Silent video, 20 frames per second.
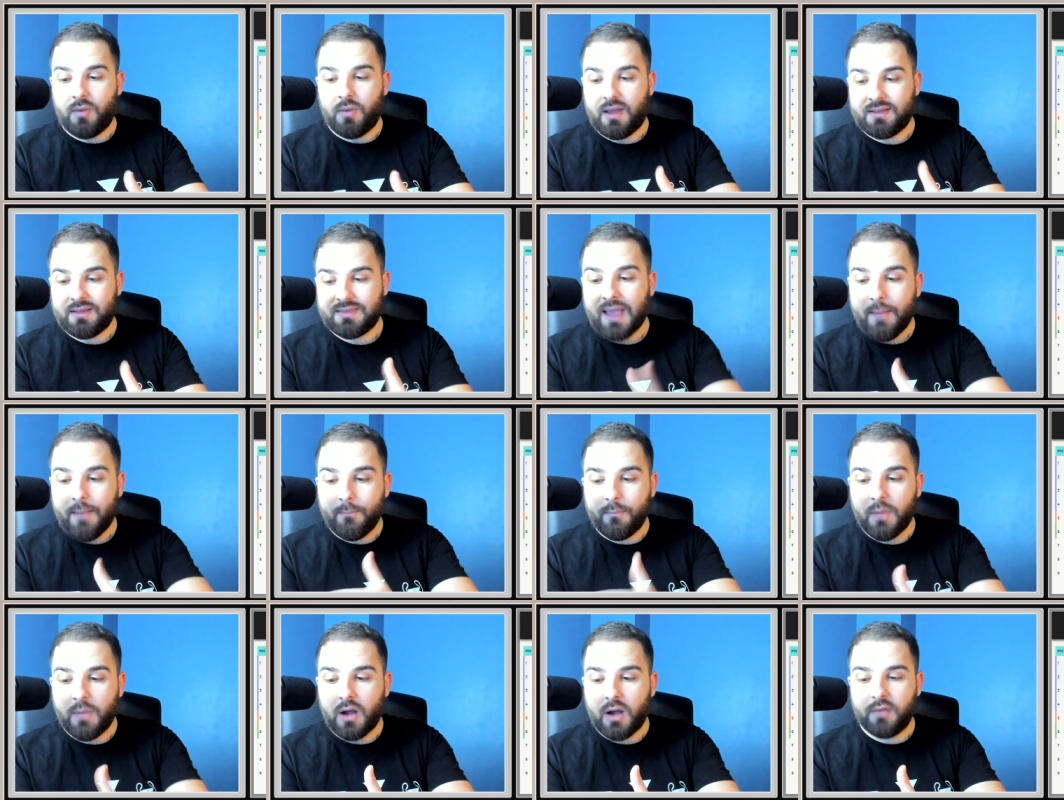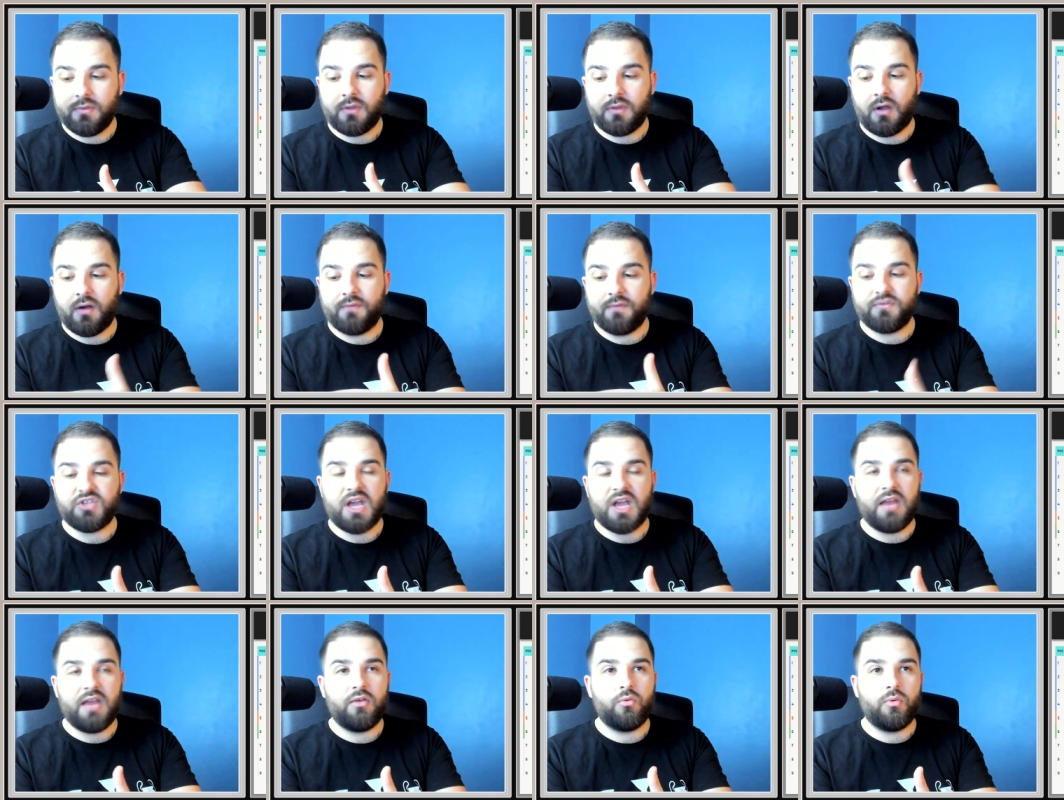Like, that month of
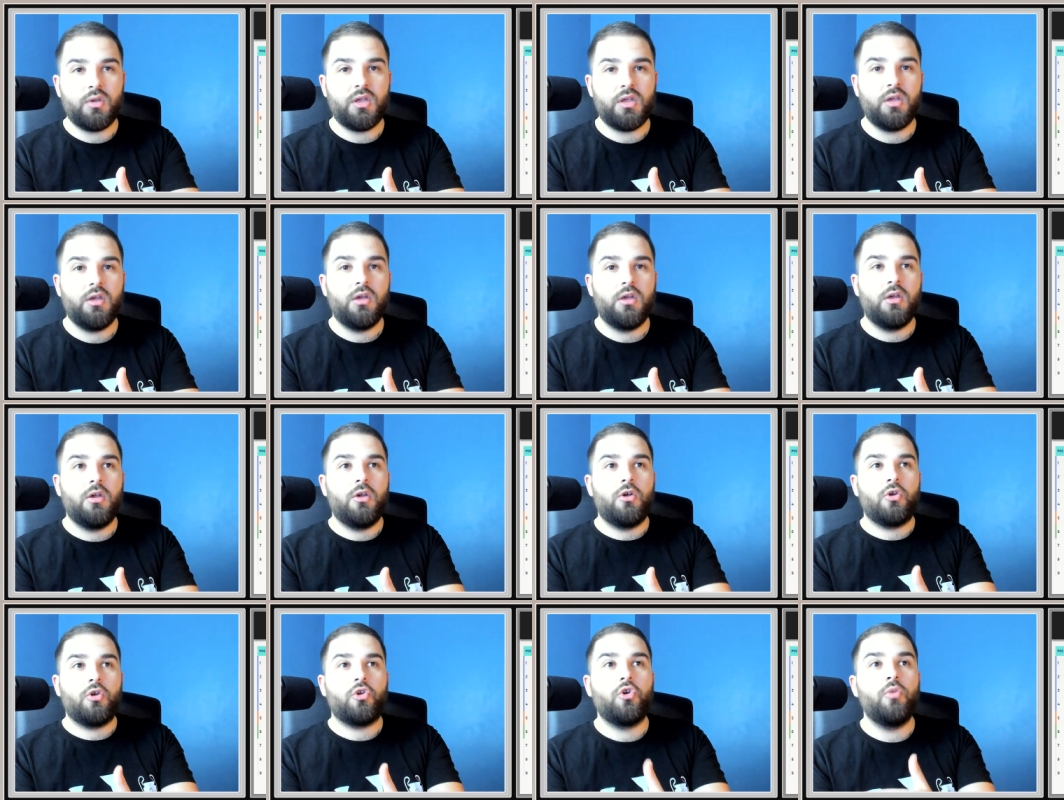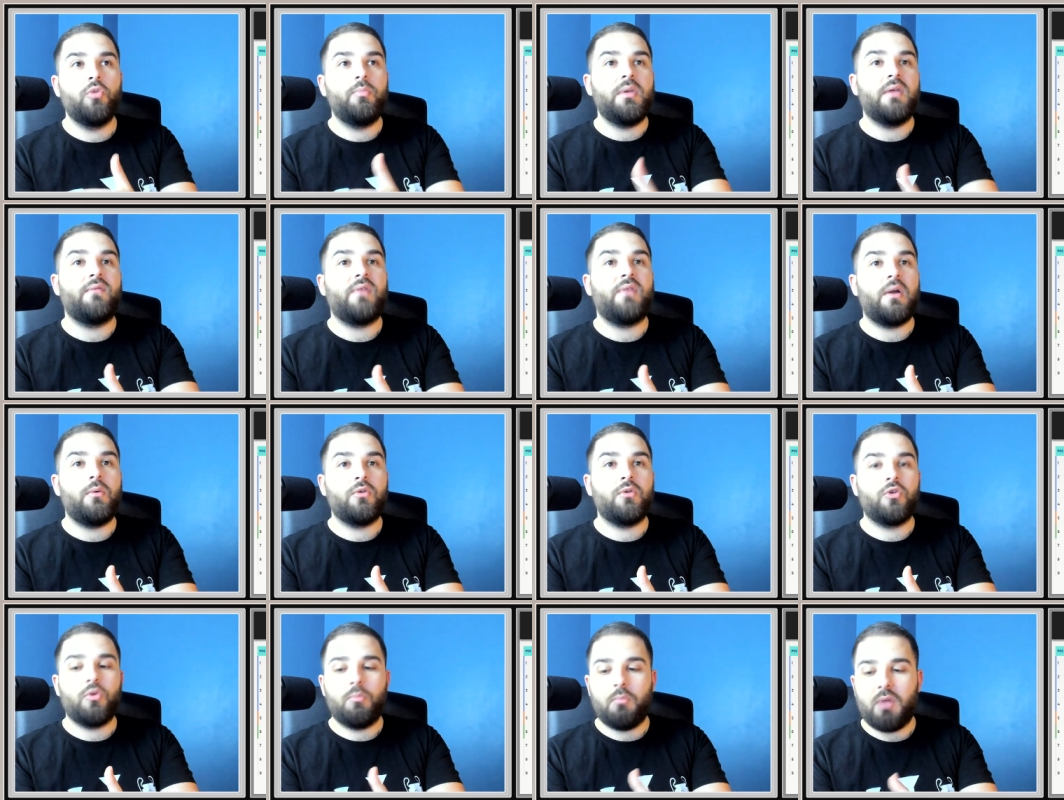January could be a very
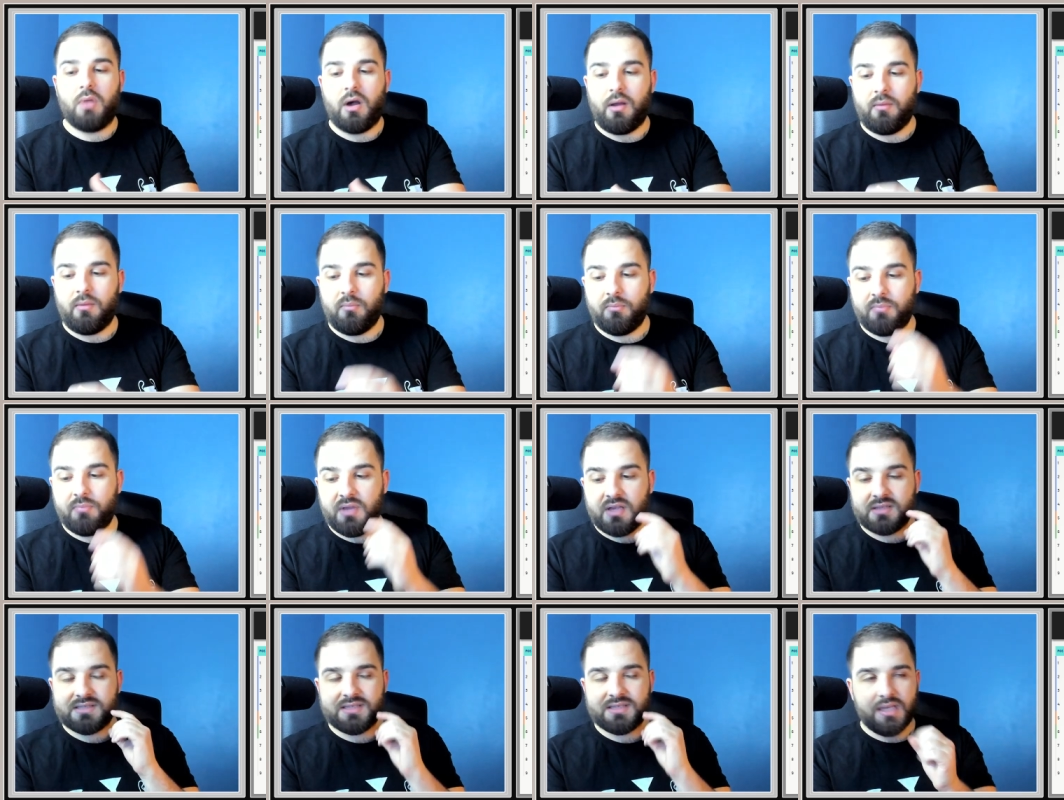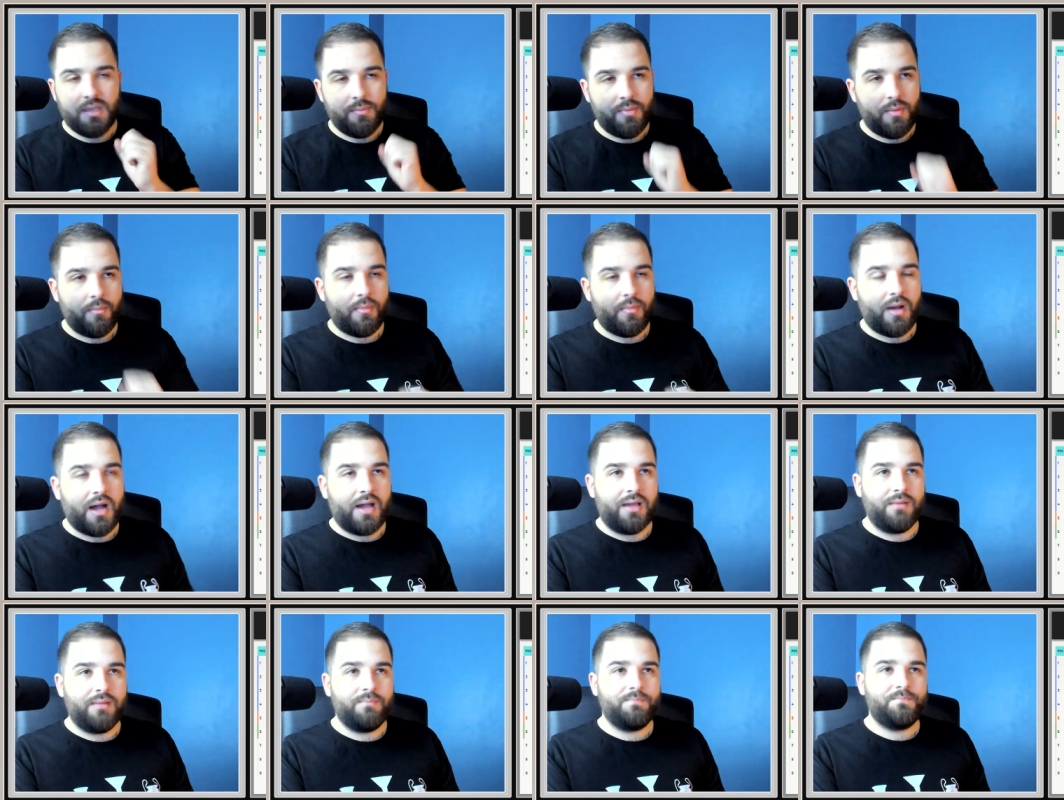good month, because keep in
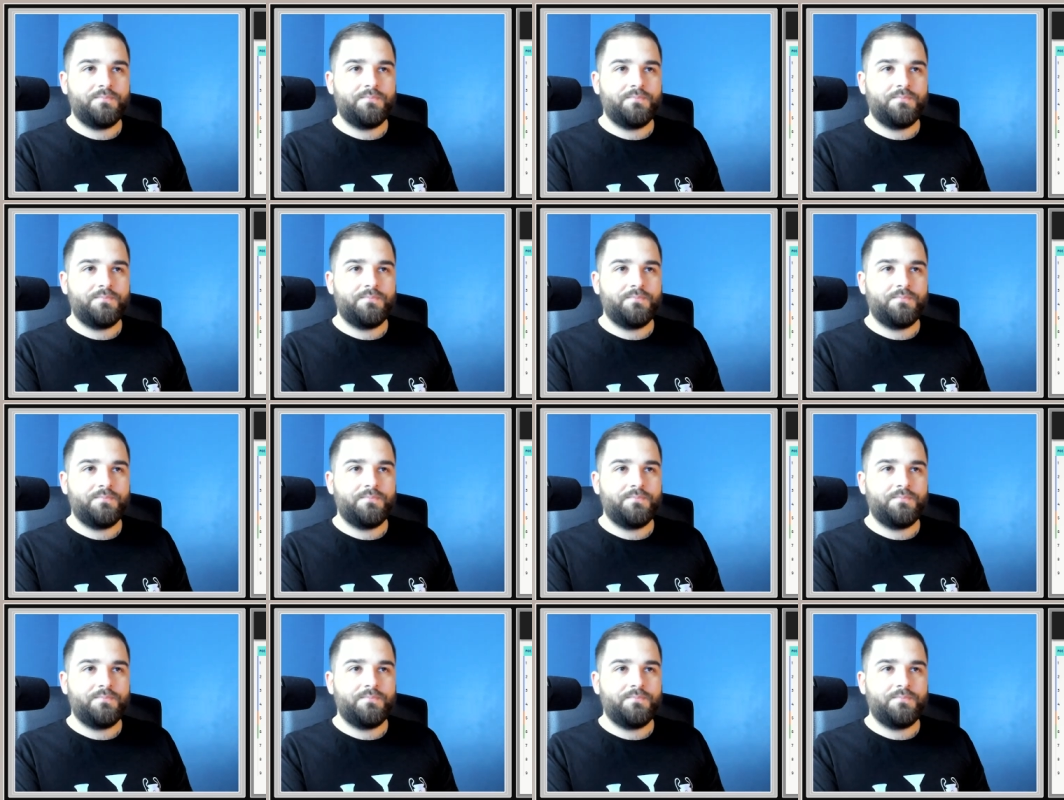mind,